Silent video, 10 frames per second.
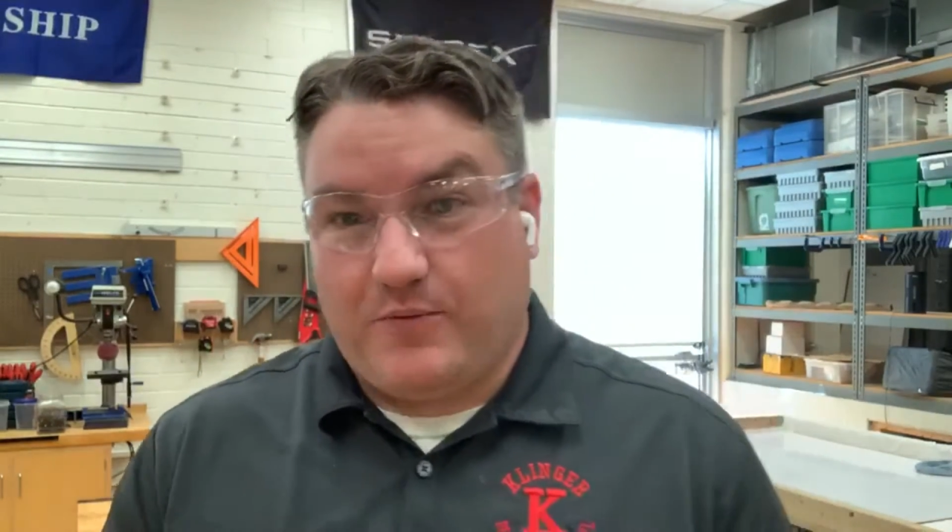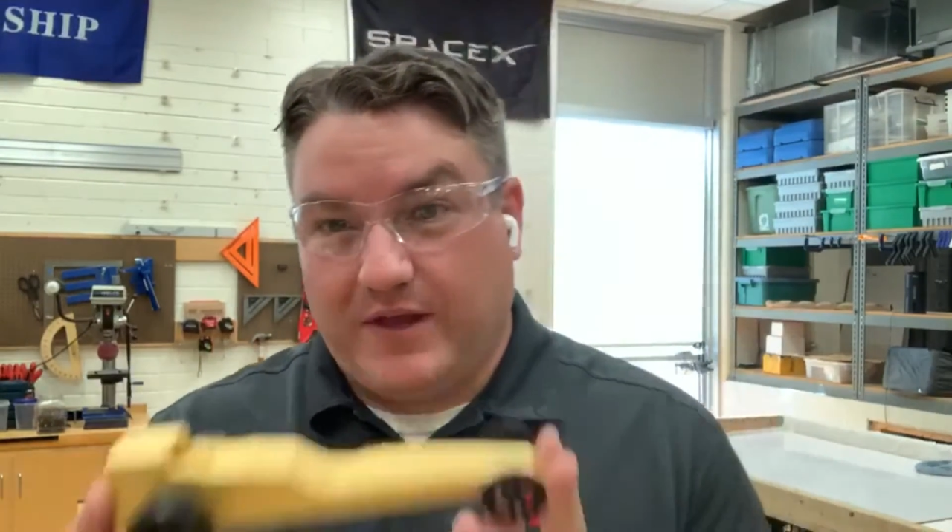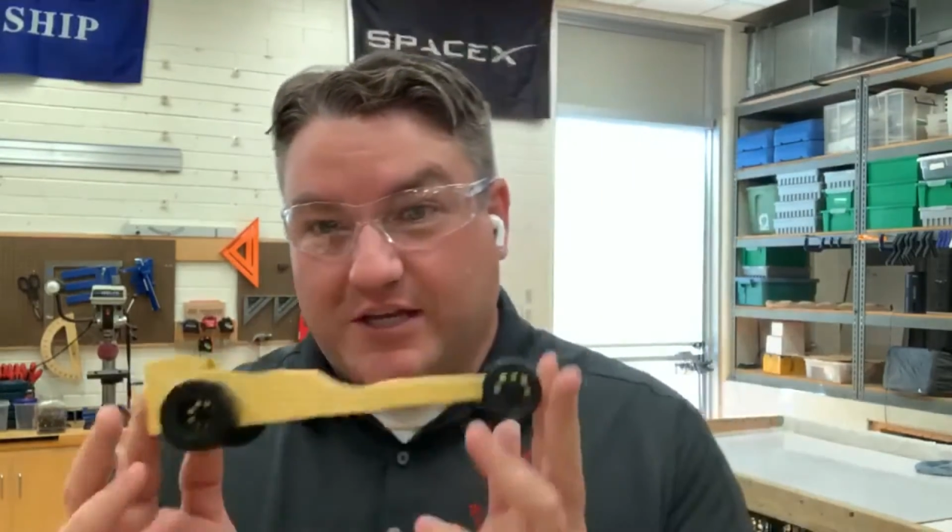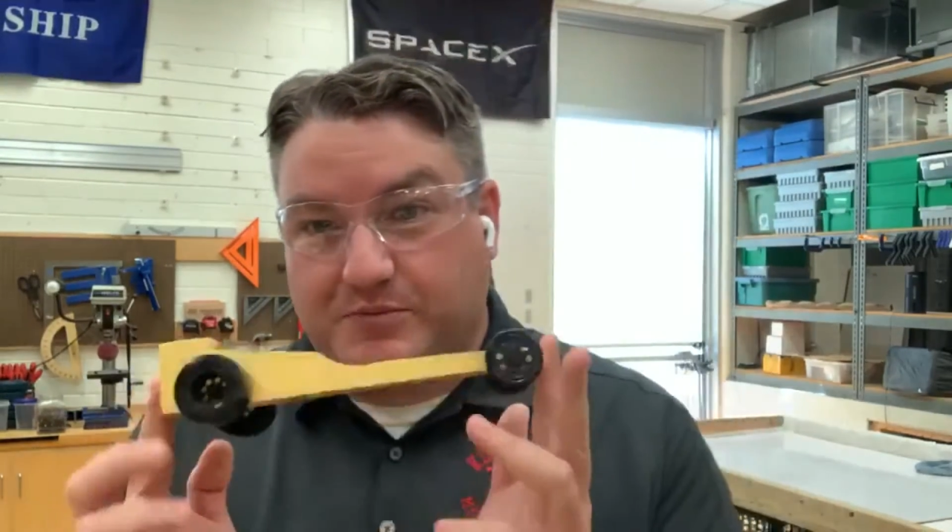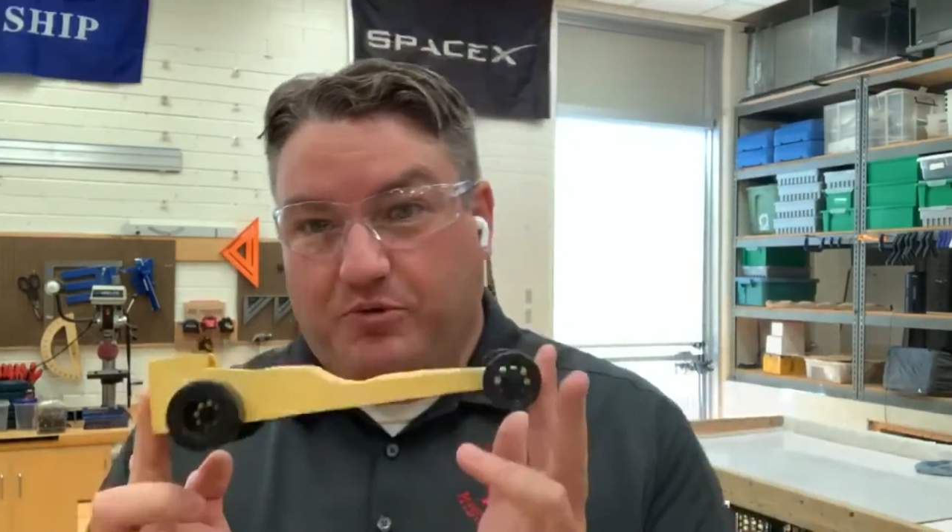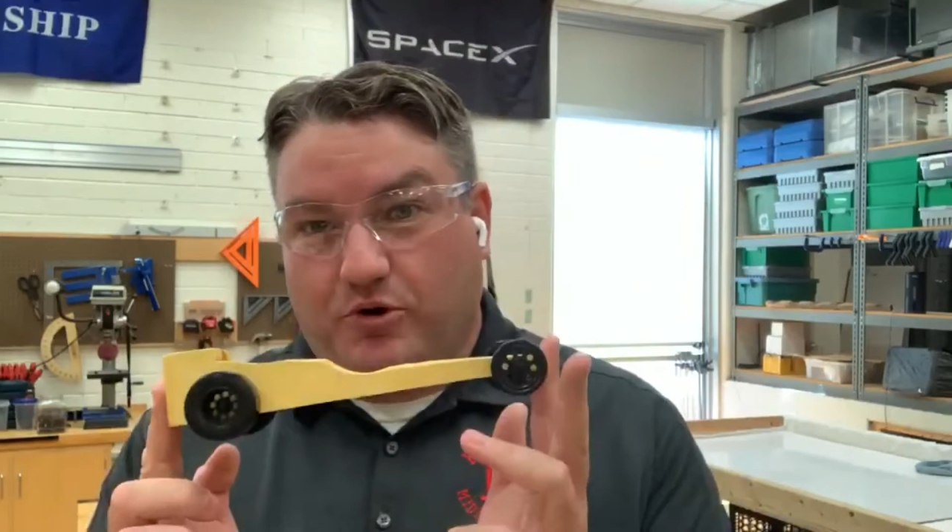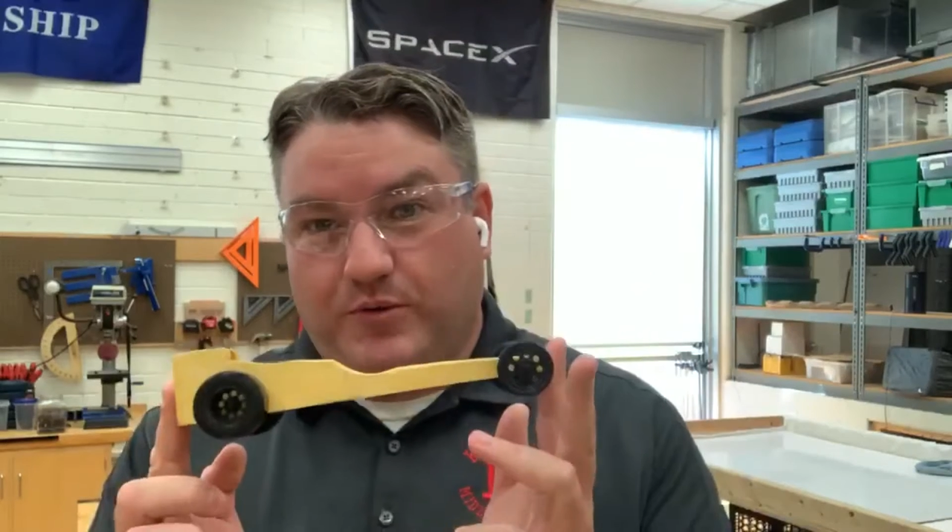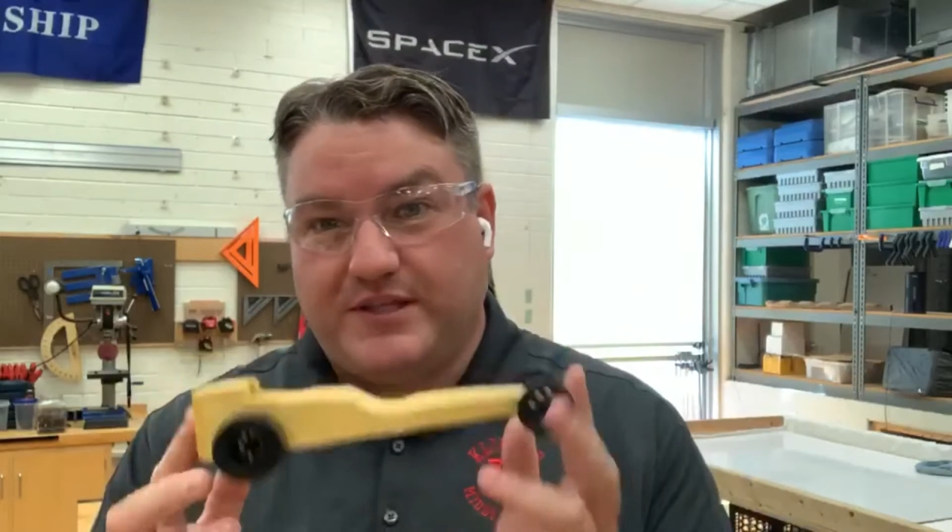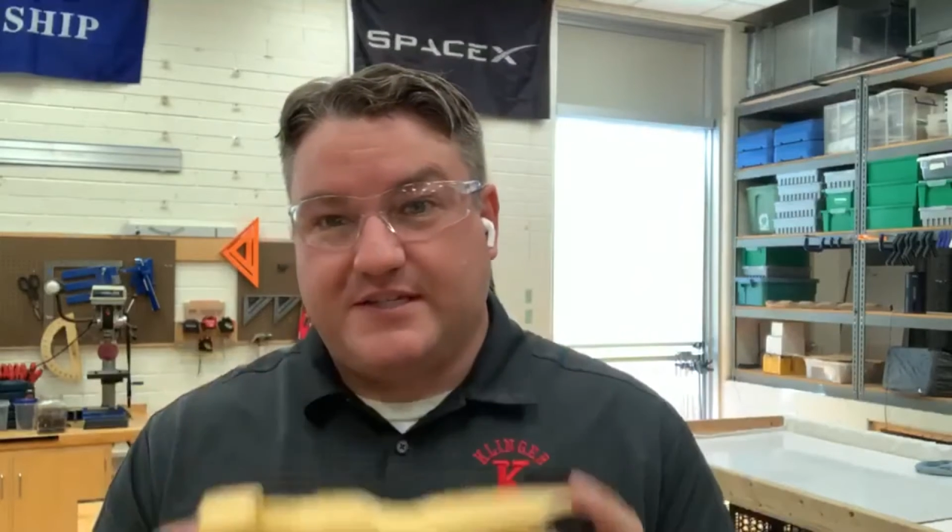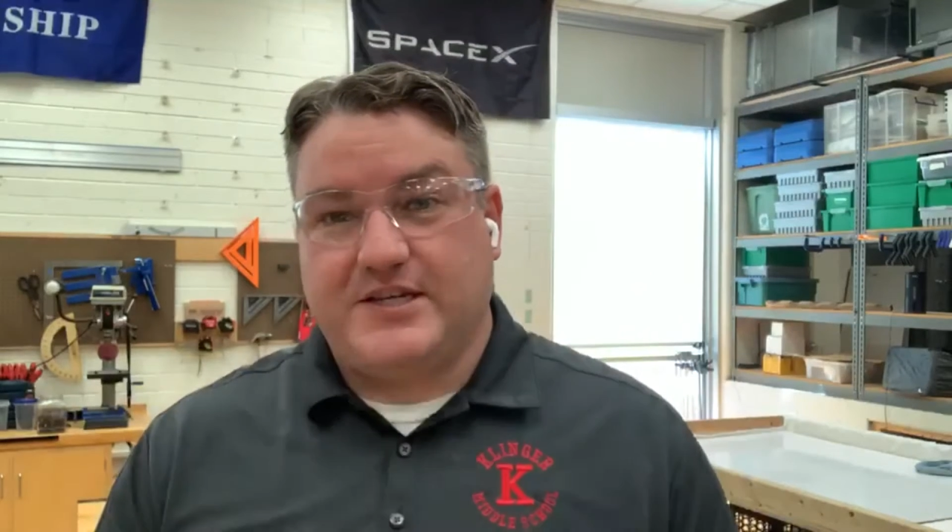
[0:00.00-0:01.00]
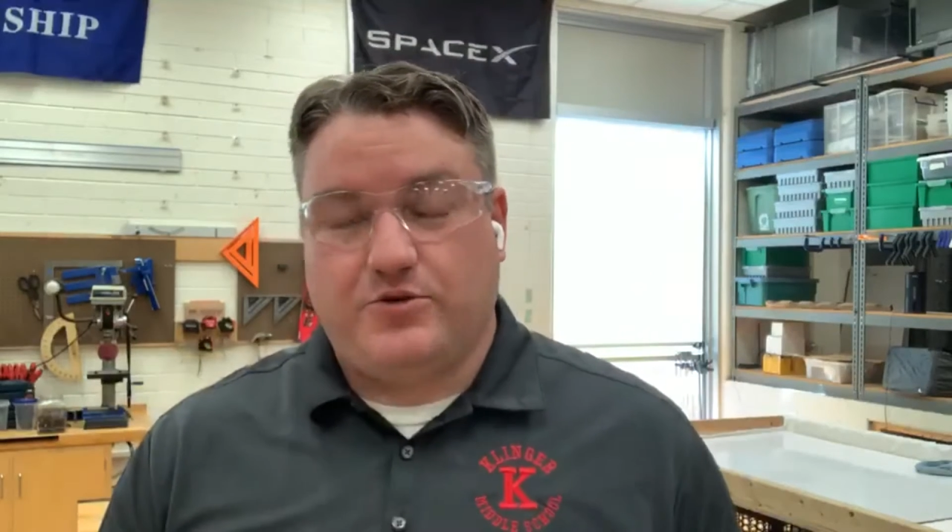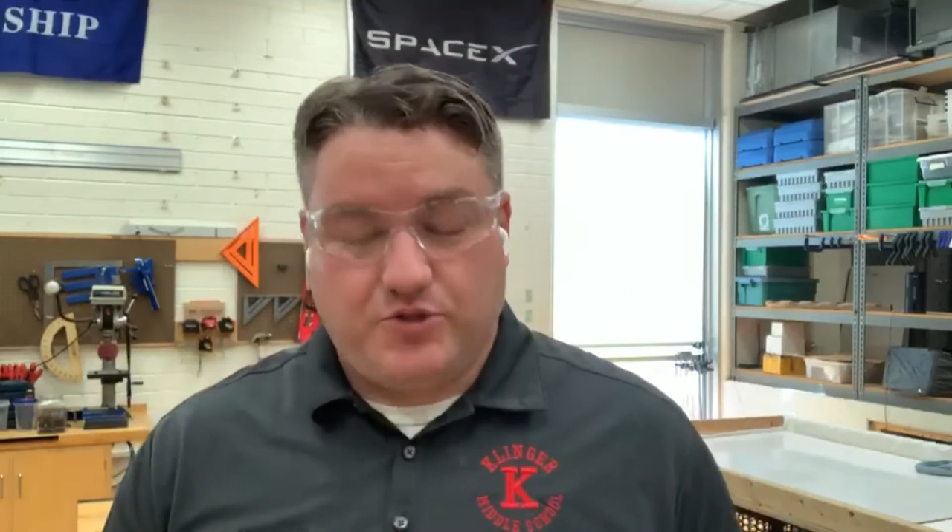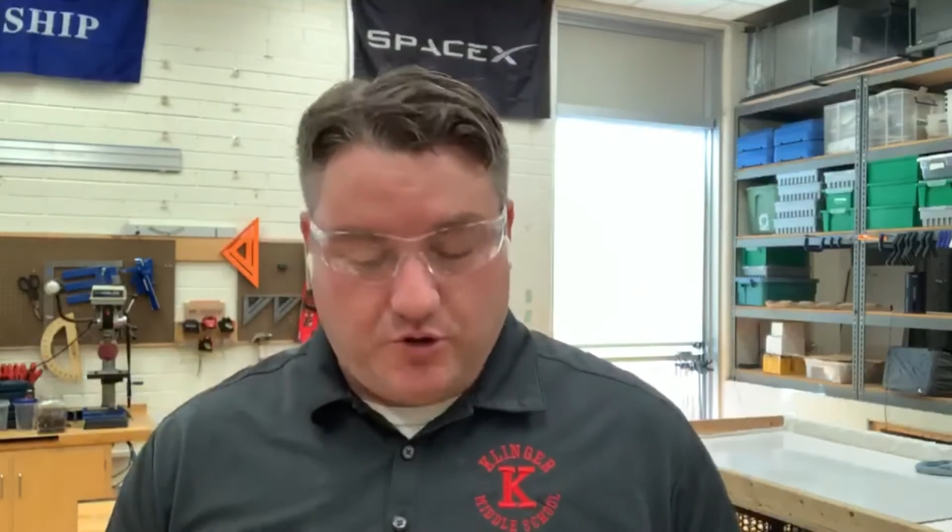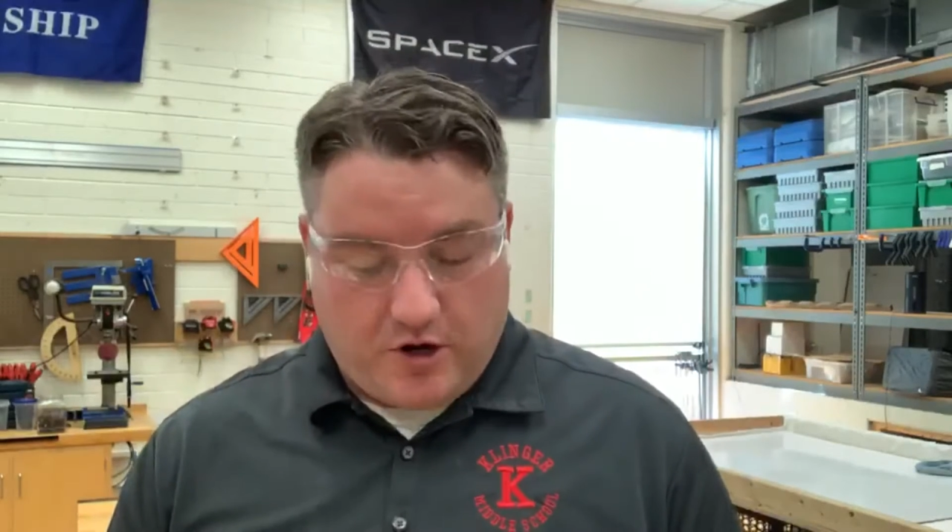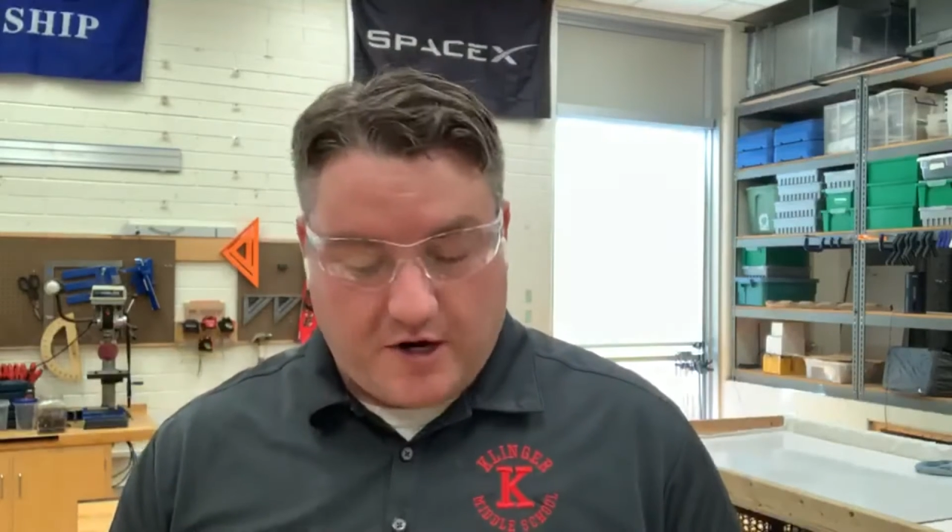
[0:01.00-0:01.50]
we explore with the
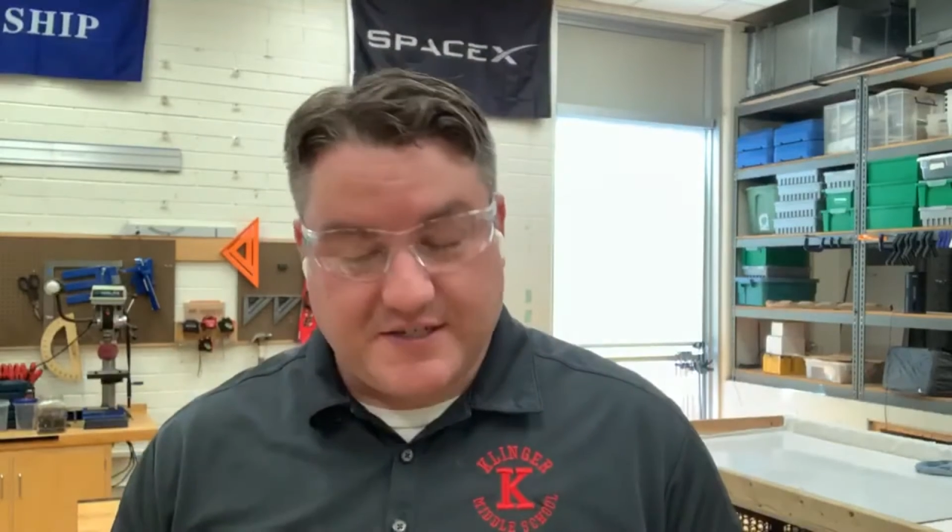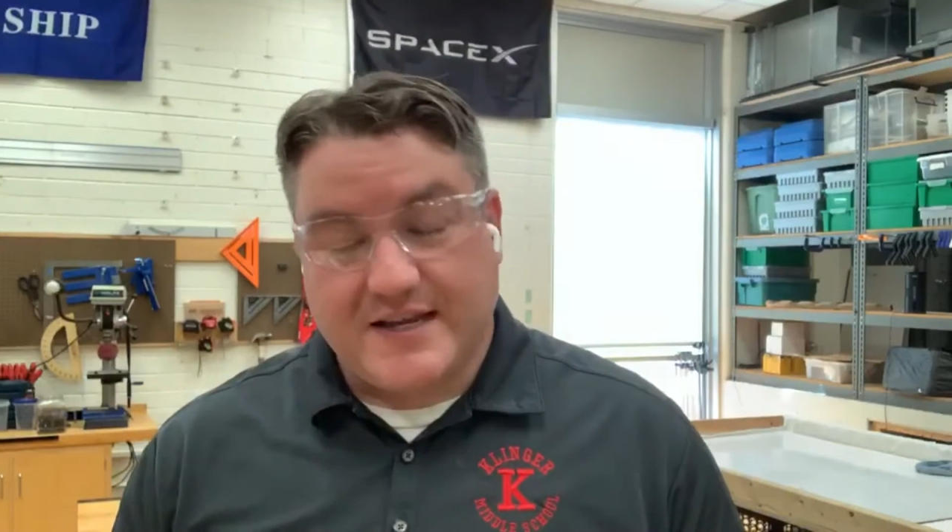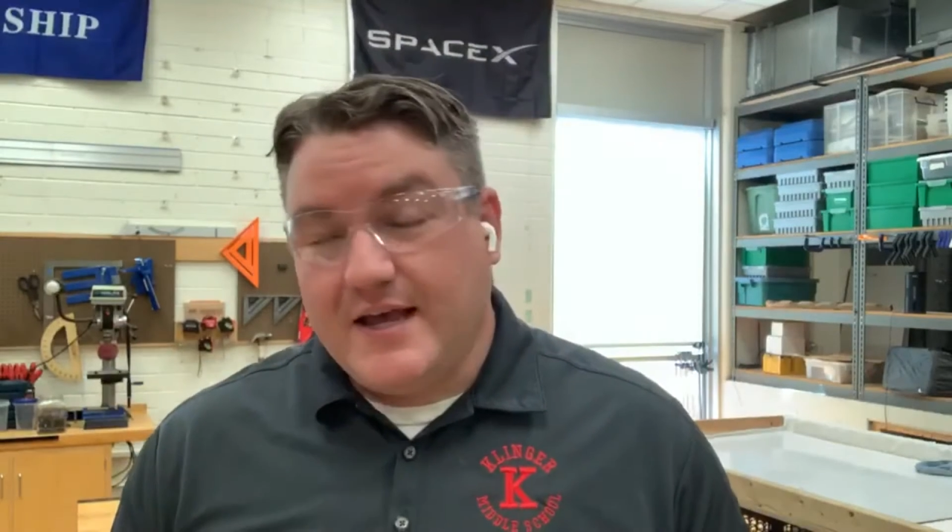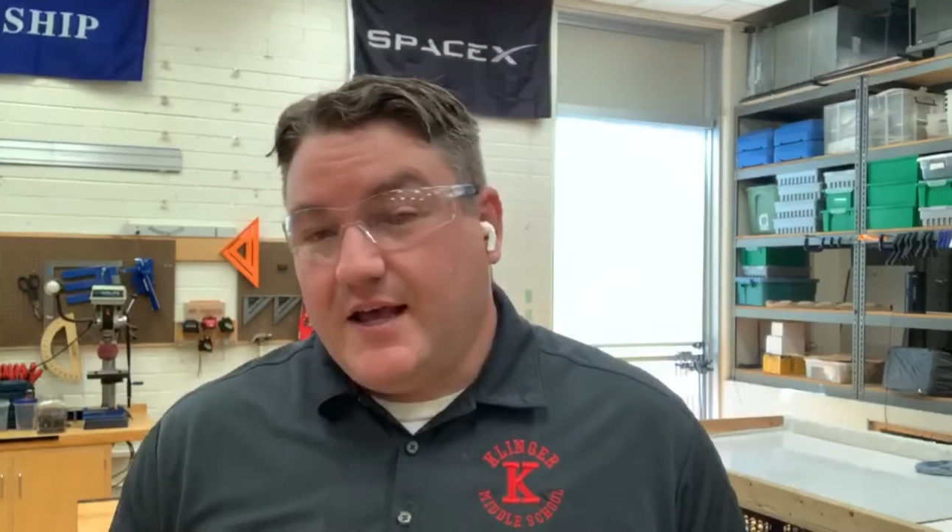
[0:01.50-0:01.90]
CO2 cars.